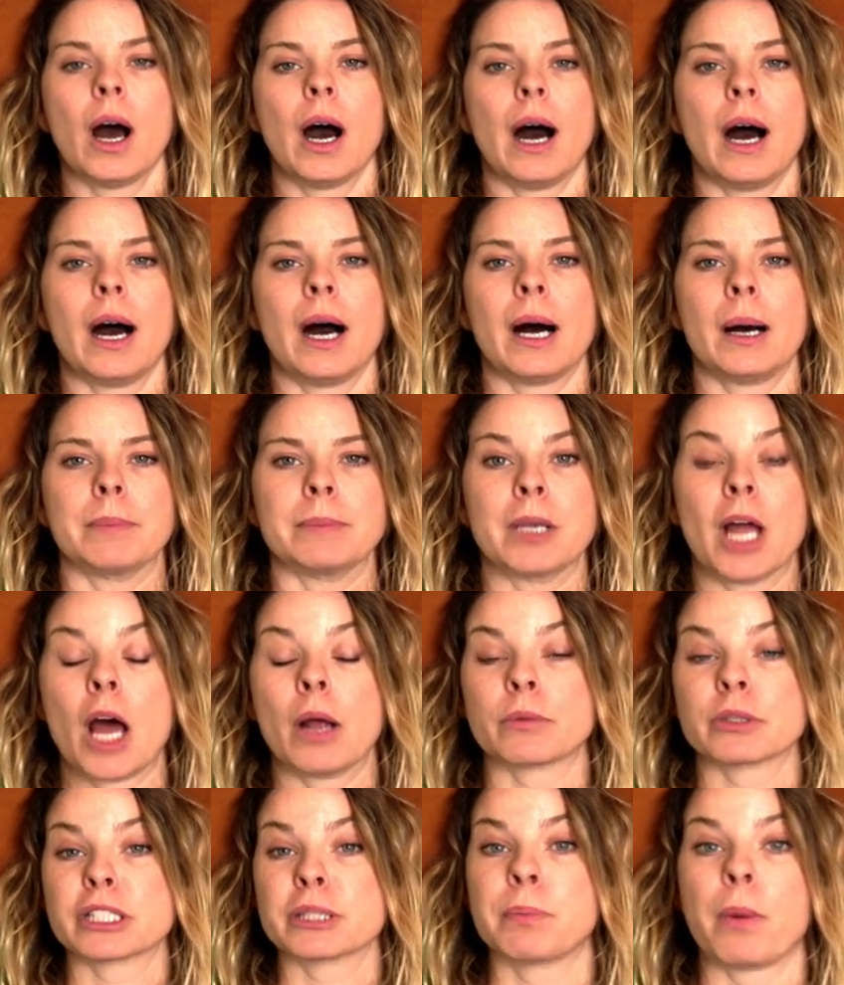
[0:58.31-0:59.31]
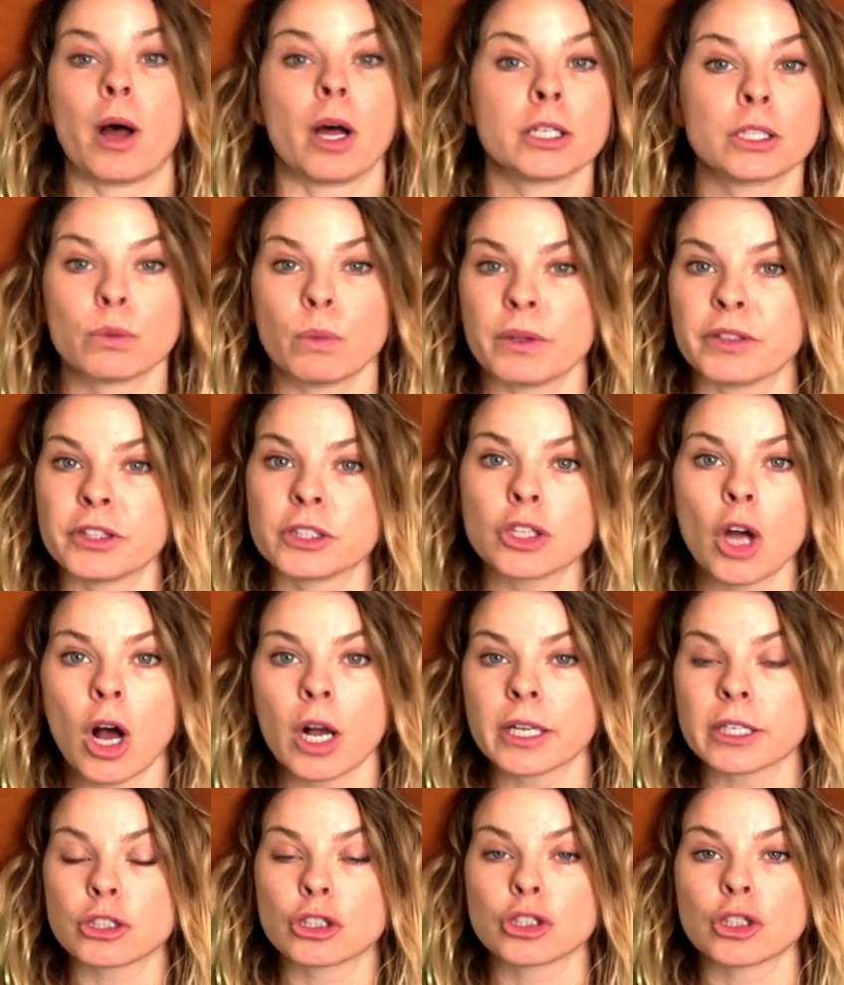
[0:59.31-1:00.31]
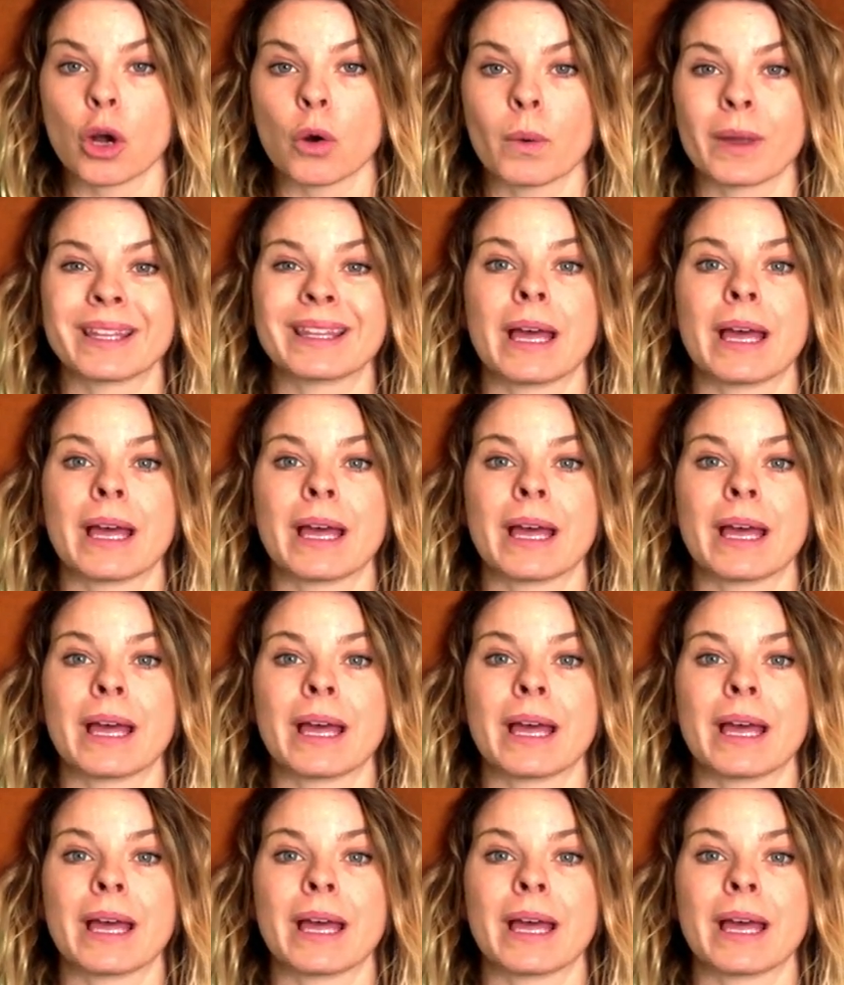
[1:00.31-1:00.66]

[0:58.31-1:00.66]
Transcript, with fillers: um, not respond to what the dog is showing